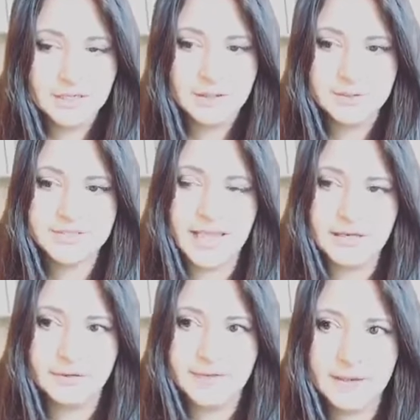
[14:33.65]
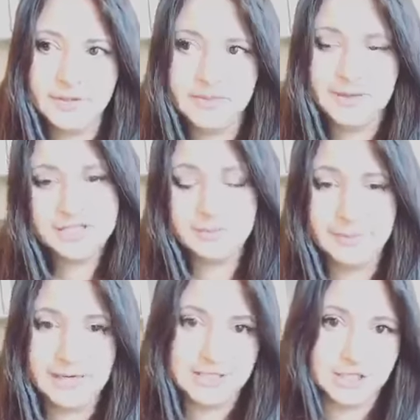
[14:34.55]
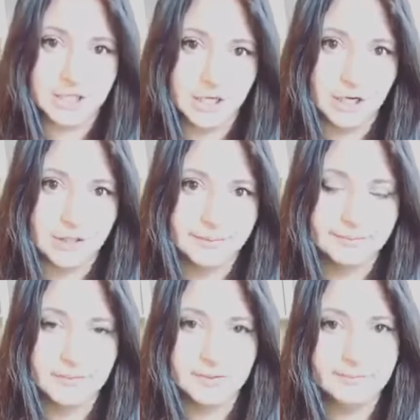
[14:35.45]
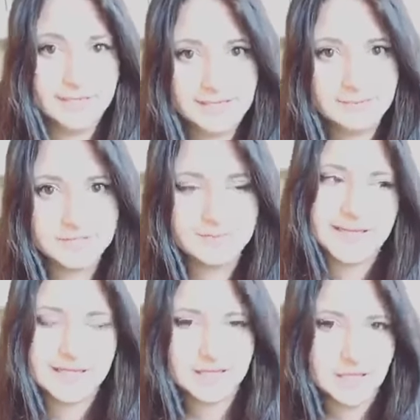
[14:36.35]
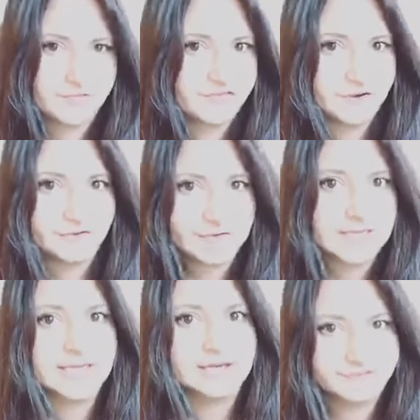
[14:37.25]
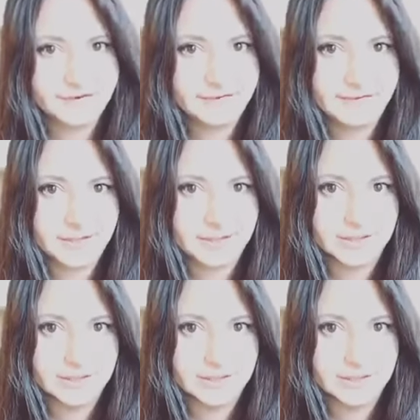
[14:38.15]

I was going on there with my Shabbat Shalom memes, making them feel really inferior.